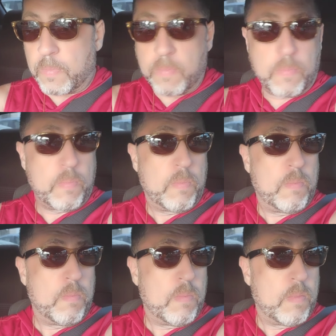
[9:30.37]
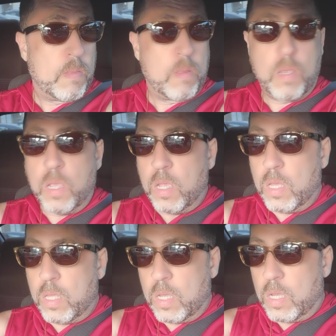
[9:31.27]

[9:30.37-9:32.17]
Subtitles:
(silence)